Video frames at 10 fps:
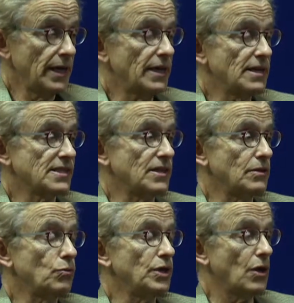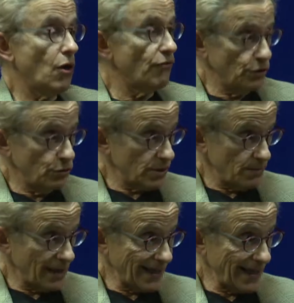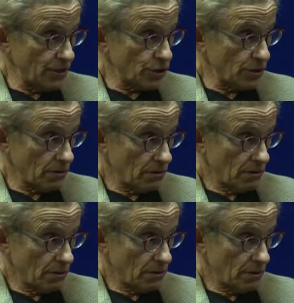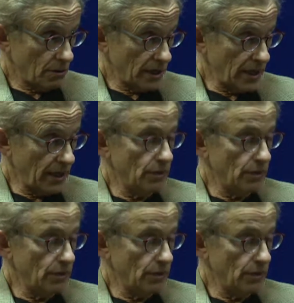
is that we overuse medication, okay?